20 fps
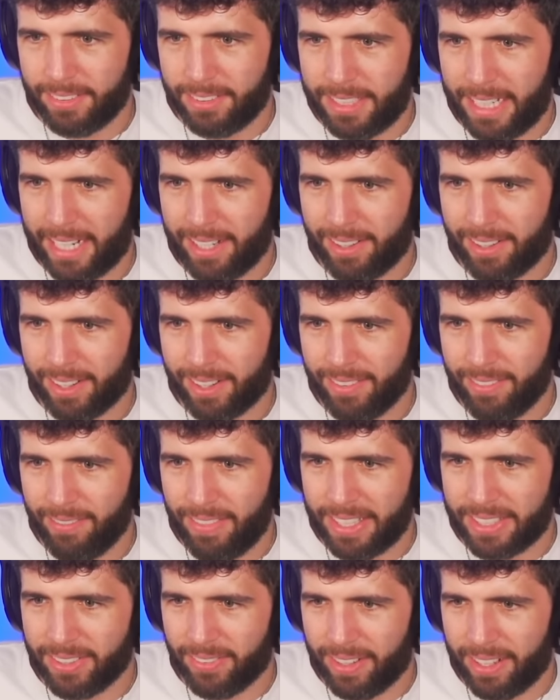Jack
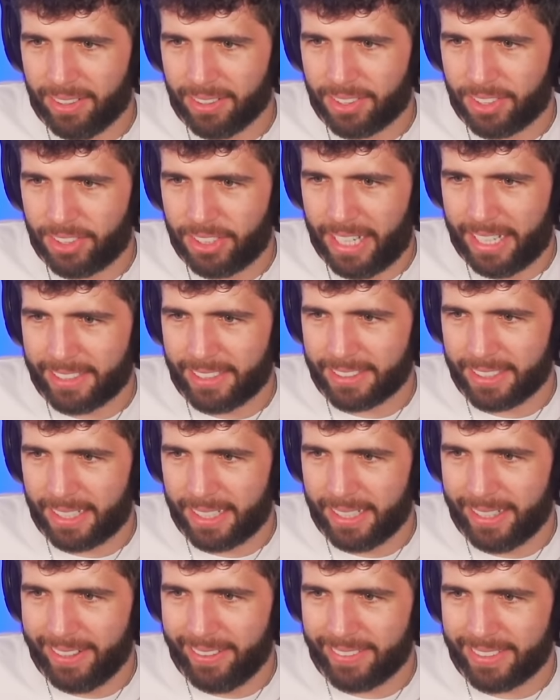Macy Welsh, Jack Sucks
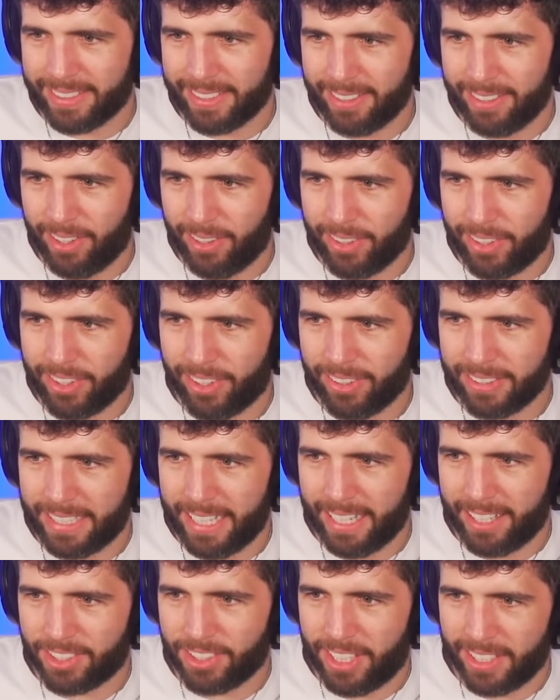at Clips, No
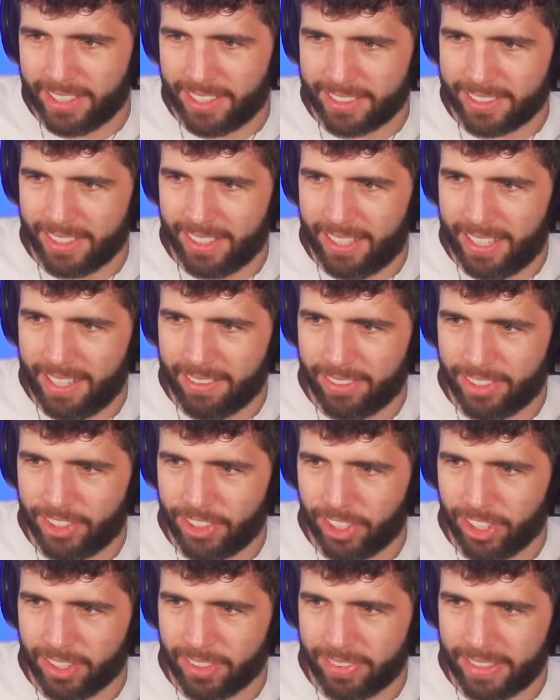Context, Jack Sucks at Life,
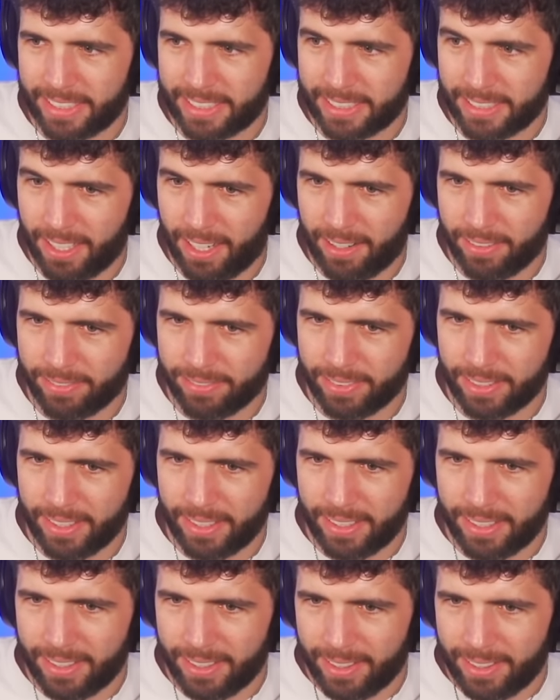Geography, Stuff,
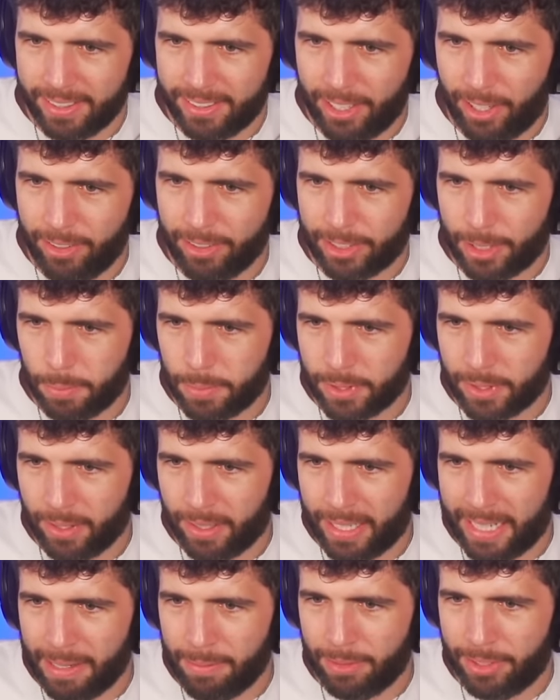Don't
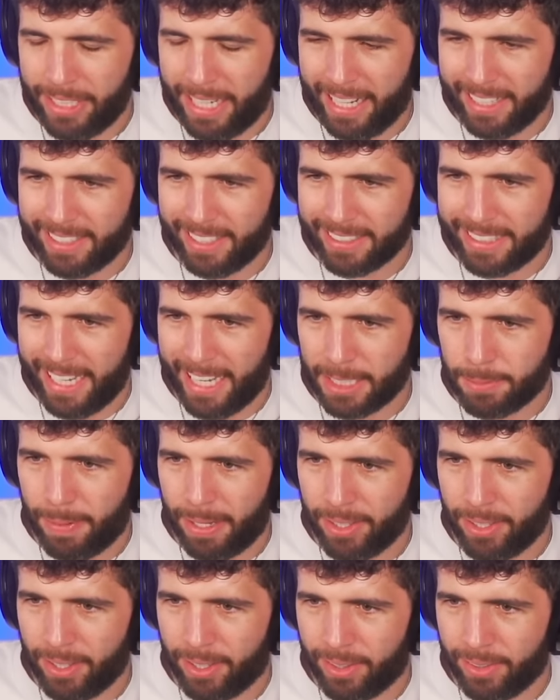subscribe. Jack sucks at
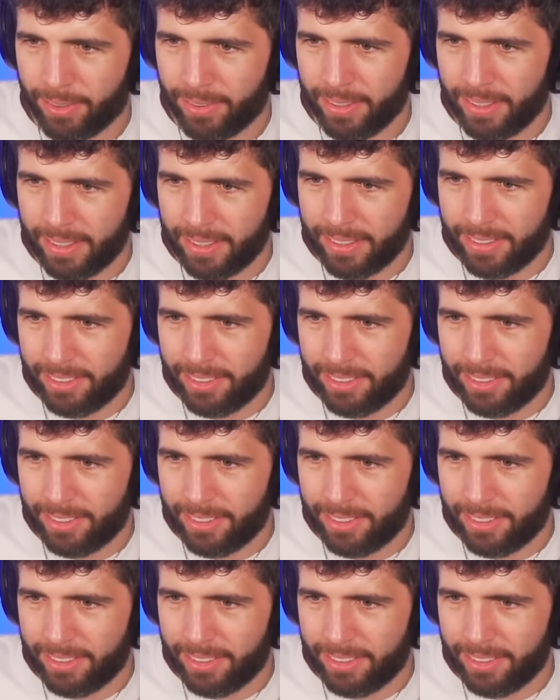Espanol.